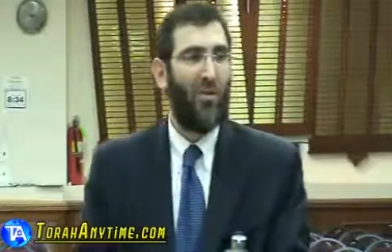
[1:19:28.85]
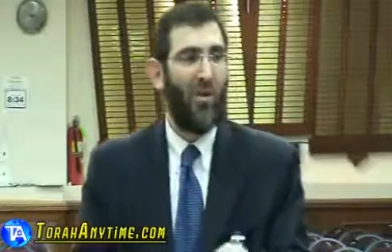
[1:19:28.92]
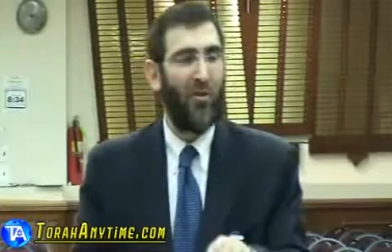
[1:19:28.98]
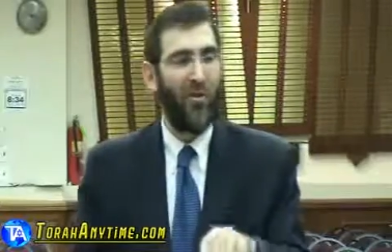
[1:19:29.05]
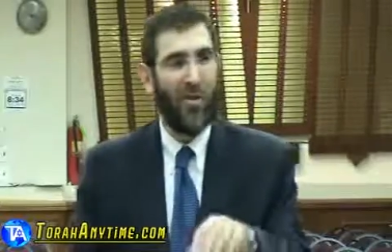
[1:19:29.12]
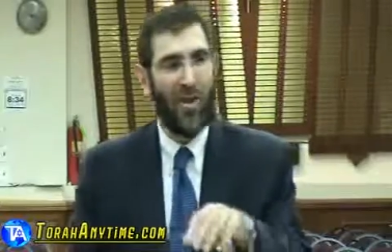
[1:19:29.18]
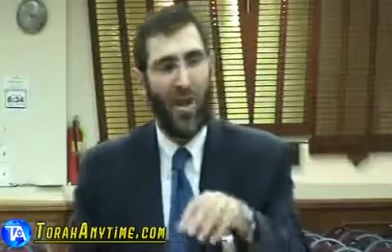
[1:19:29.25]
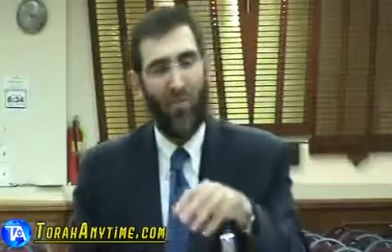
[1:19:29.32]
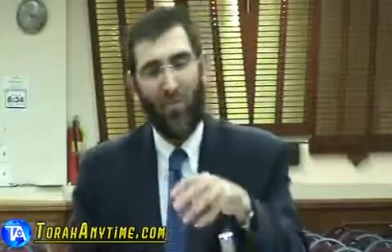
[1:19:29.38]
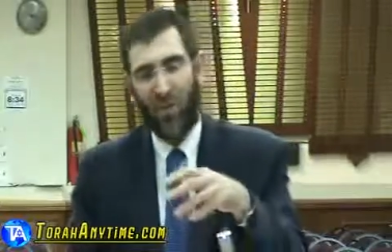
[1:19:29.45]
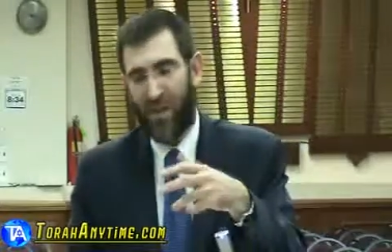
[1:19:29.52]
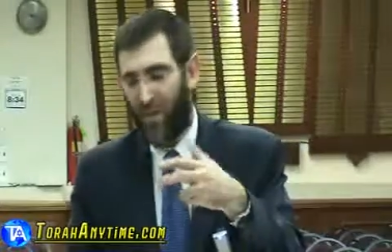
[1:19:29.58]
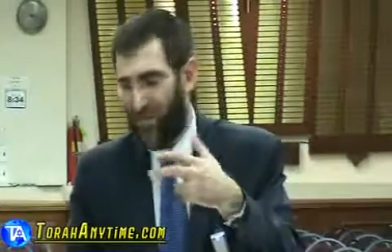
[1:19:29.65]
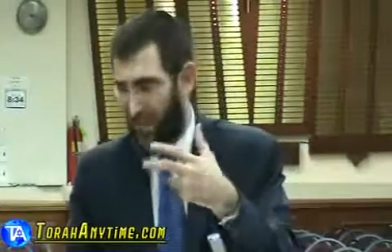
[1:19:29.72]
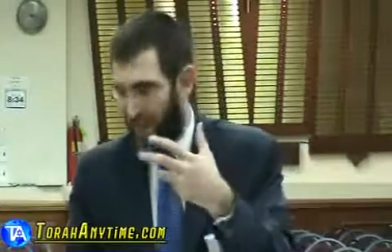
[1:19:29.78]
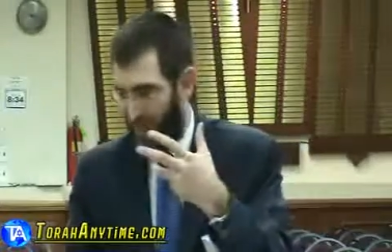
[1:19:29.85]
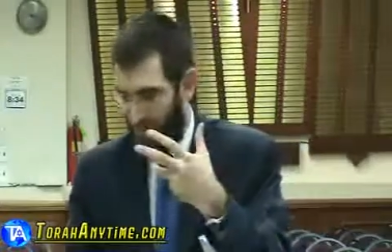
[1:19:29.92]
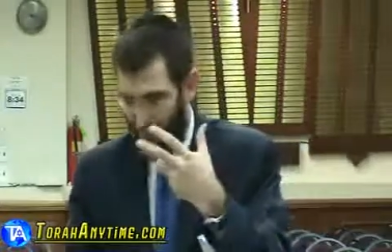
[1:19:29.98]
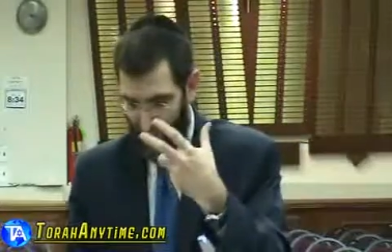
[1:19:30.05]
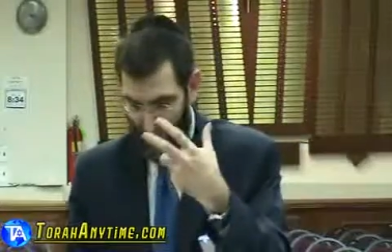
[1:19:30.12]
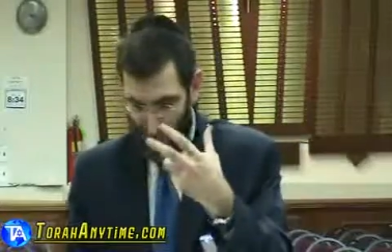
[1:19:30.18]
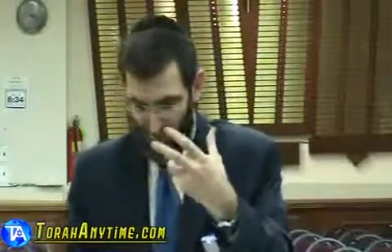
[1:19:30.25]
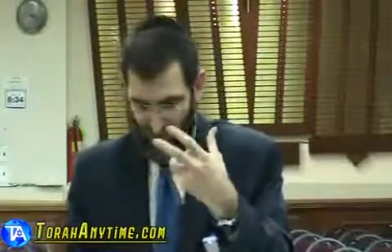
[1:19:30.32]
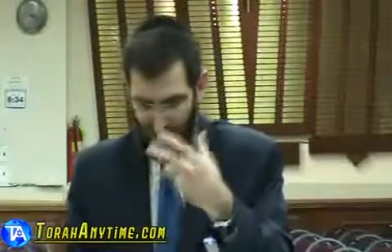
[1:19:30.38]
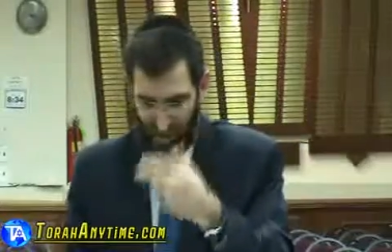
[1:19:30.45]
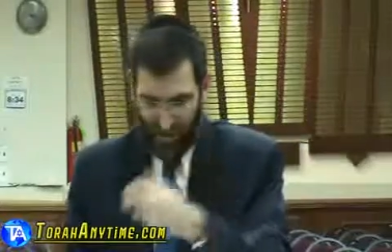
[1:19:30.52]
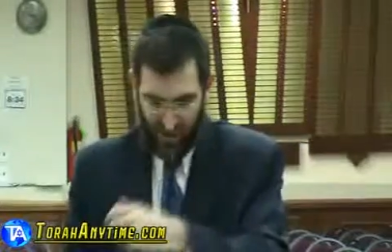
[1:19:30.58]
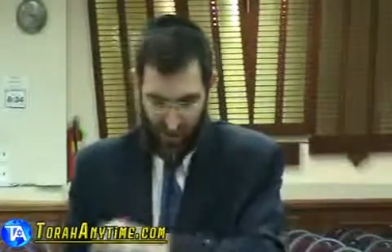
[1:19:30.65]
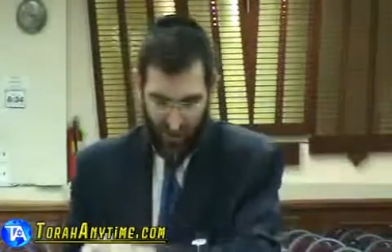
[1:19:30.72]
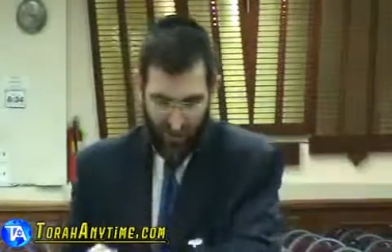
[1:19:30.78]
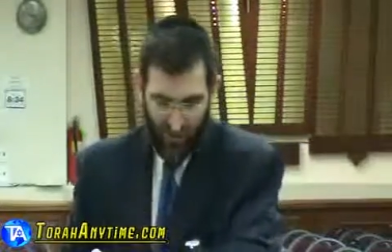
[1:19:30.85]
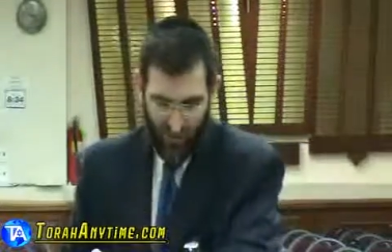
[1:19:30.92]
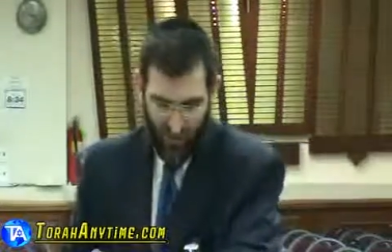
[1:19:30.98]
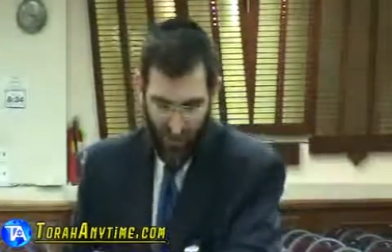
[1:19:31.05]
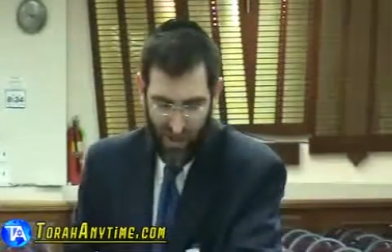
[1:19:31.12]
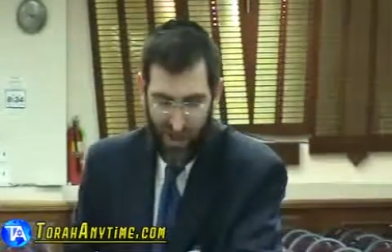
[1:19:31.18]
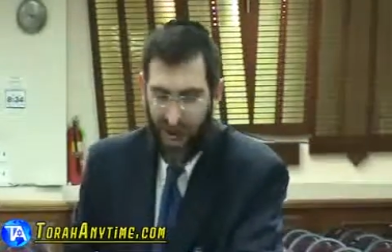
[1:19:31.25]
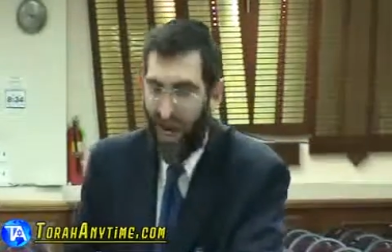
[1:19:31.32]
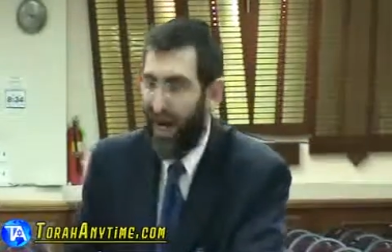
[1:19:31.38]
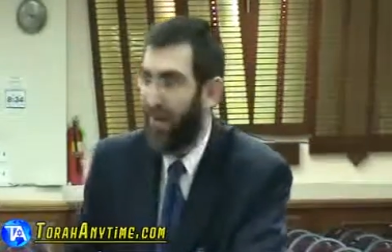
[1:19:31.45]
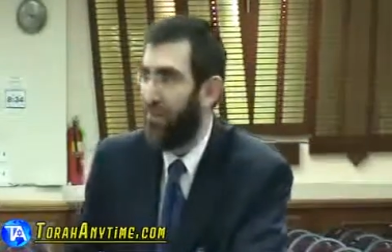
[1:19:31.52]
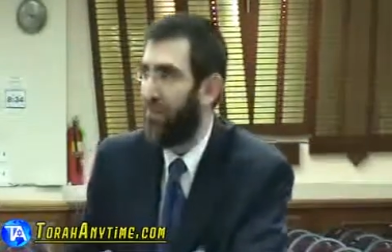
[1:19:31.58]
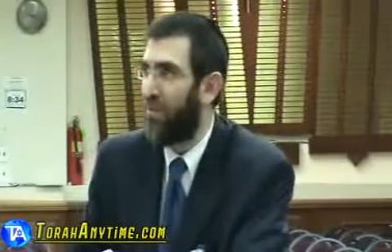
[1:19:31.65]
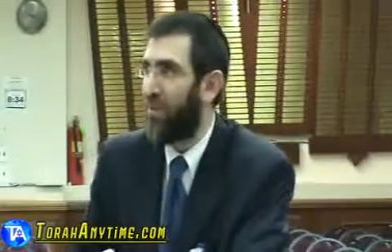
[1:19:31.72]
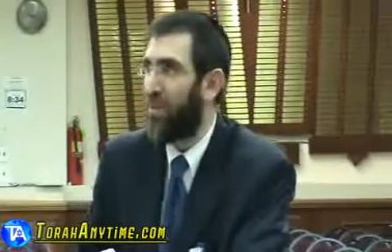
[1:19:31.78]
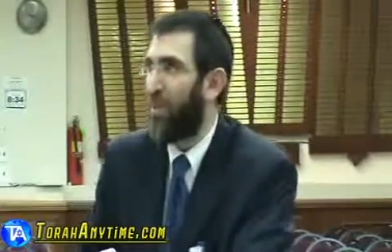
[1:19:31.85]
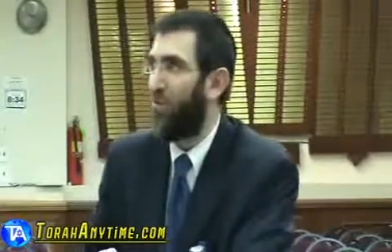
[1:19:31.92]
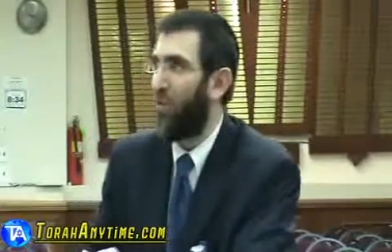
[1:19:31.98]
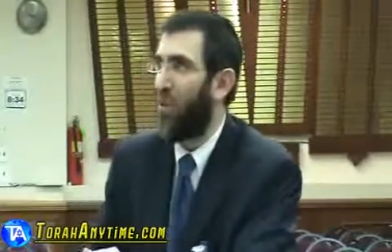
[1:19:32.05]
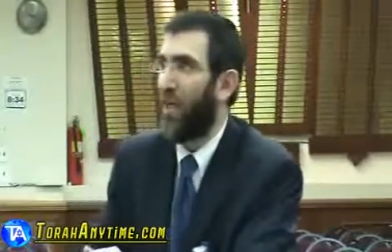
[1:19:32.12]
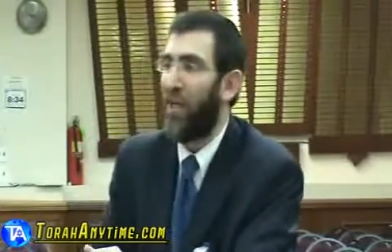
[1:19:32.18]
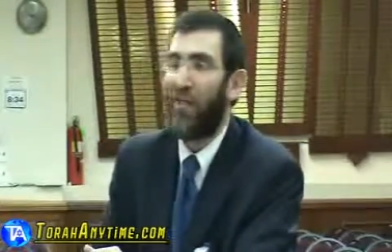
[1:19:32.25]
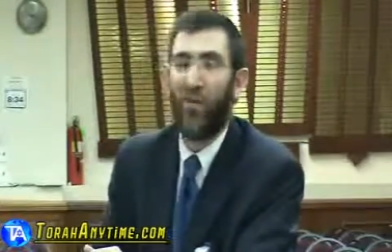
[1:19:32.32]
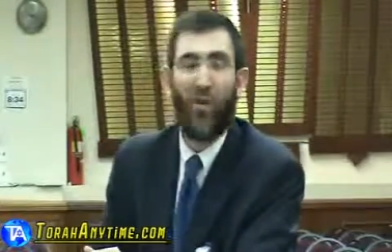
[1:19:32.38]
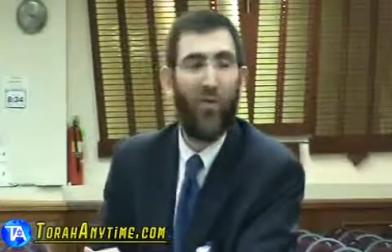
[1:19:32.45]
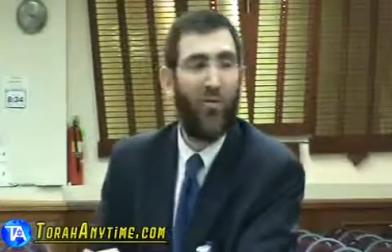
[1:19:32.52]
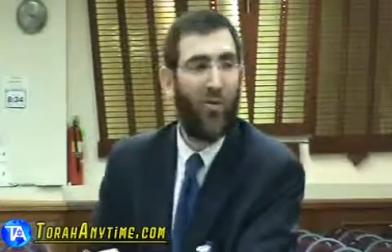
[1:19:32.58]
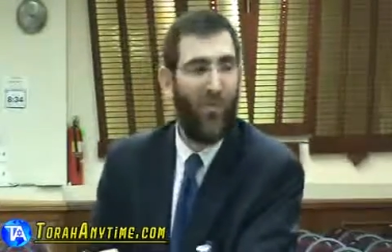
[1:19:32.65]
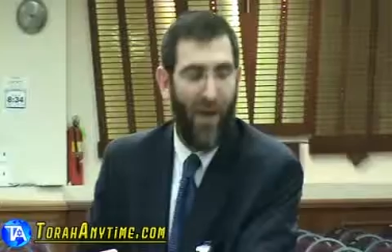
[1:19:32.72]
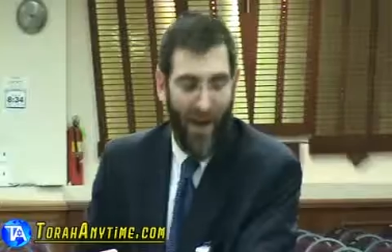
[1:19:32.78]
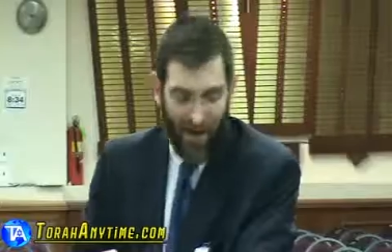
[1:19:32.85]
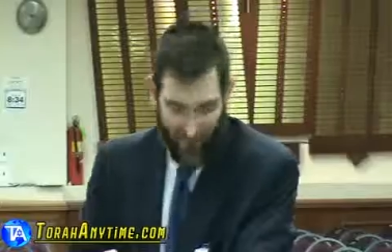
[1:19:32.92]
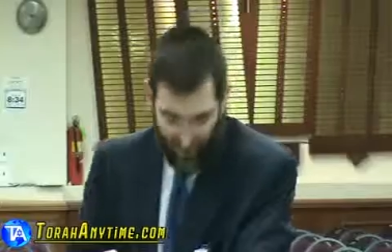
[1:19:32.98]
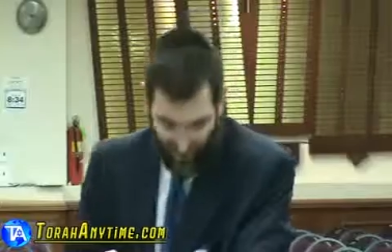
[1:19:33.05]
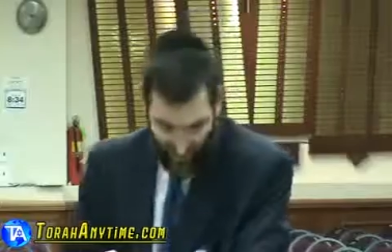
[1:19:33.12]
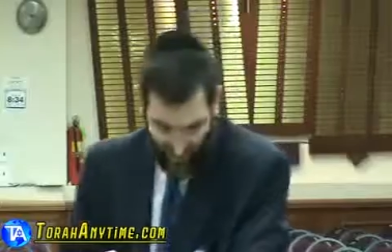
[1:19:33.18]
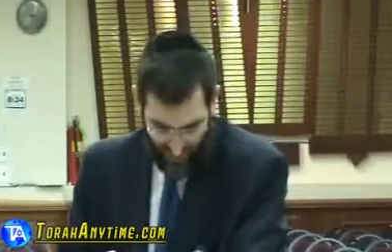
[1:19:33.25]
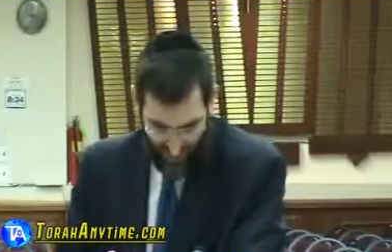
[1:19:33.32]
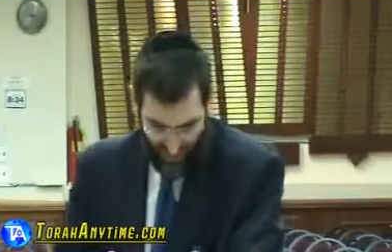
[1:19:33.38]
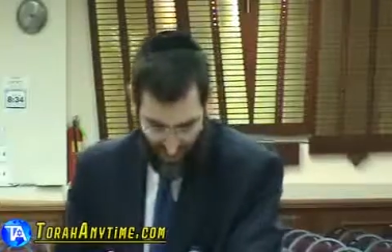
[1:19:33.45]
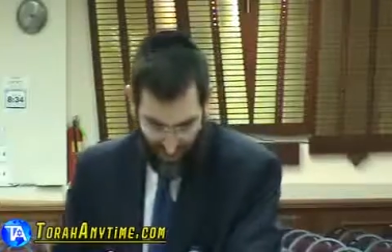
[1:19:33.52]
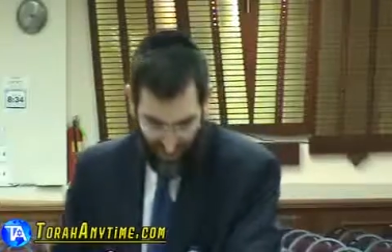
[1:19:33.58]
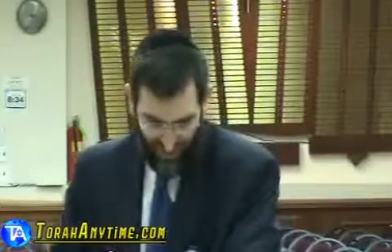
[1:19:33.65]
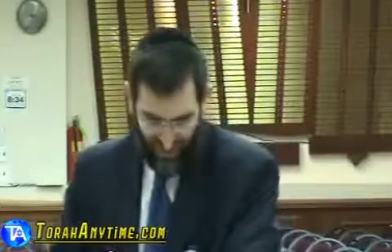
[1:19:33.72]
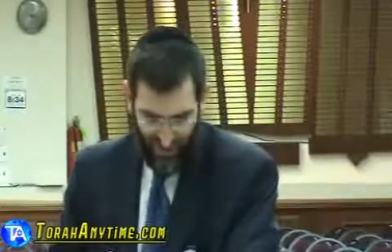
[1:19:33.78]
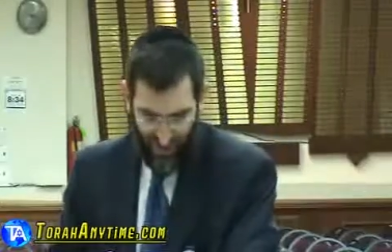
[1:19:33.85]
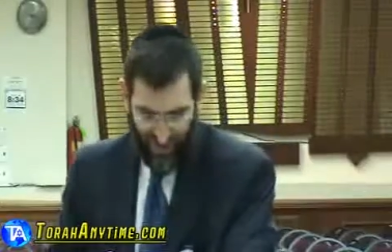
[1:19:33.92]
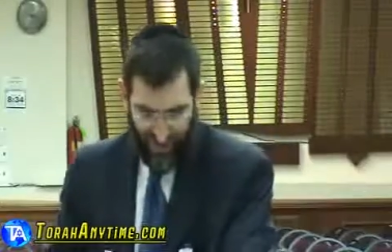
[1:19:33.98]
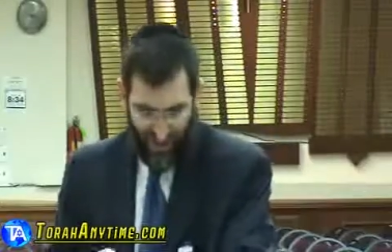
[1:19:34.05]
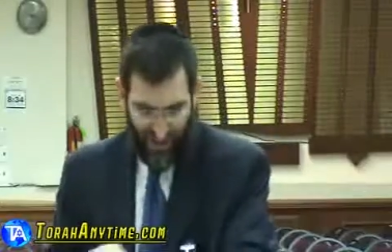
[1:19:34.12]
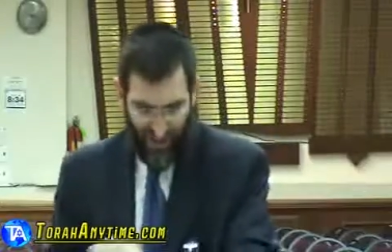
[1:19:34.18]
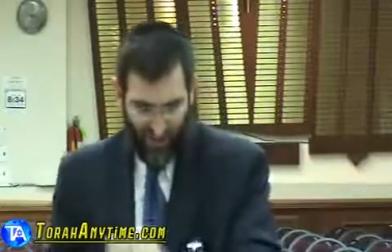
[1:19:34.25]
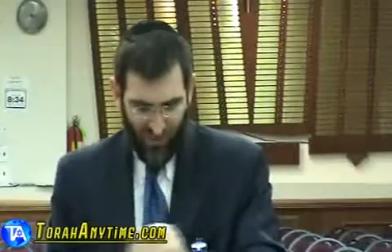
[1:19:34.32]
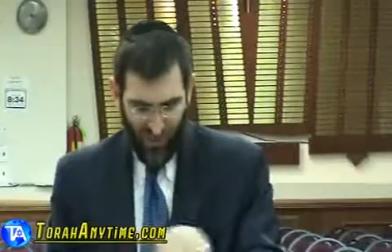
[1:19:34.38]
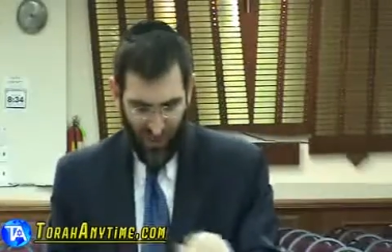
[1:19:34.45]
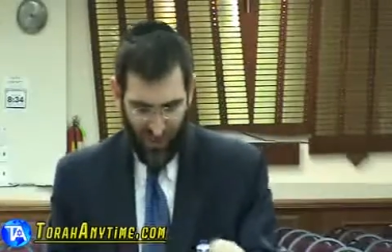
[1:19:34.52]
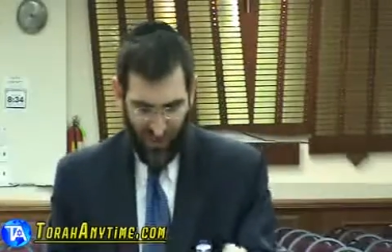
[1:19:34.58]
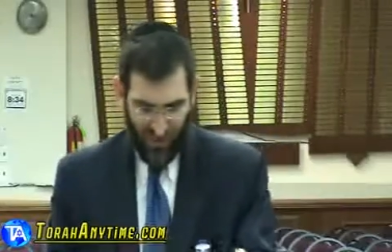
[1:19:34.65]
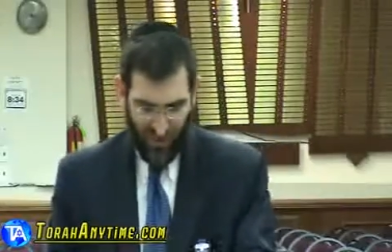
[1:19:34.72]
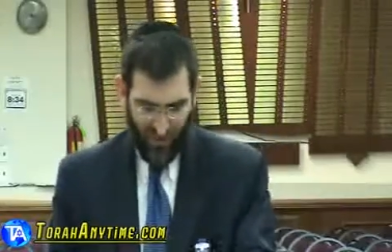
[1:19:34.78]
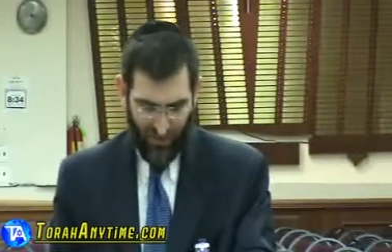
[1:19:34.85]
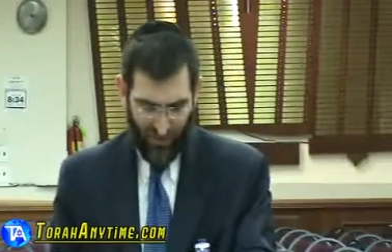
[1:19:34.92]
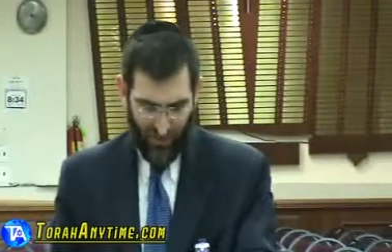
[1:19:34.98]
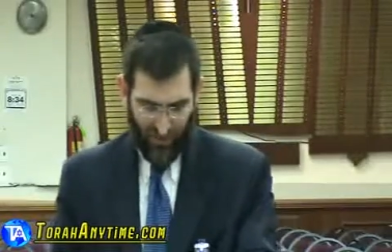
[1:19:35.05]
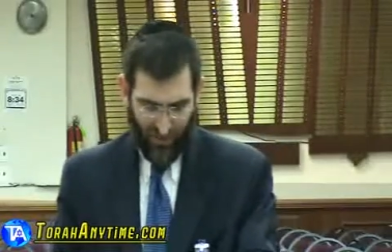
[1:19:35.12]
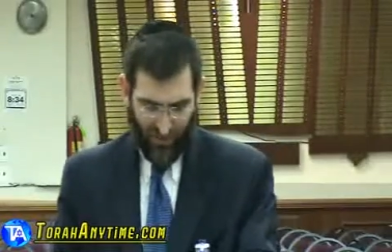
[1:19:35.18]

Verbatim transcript: We understand when something happens to us three times that we like to look for patterns, and as a result,